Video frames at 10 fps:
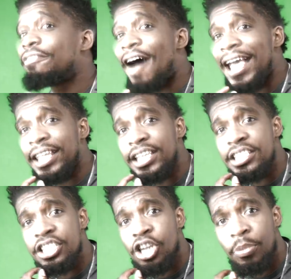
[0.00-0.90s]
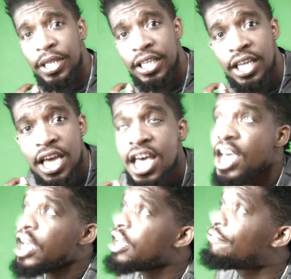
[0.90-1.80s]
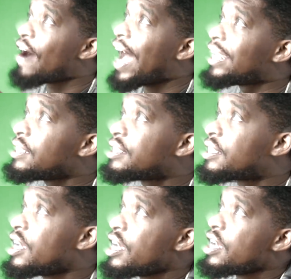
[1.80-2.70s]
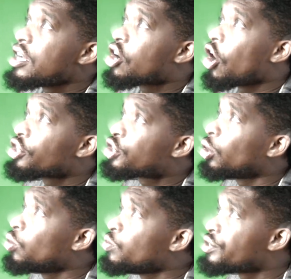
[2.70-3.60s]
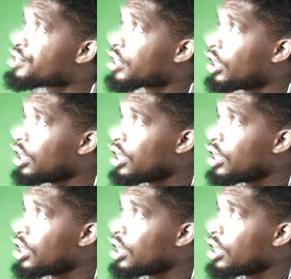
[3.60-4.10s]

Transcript: he find, ladies and gentlemen? He finds cartoons.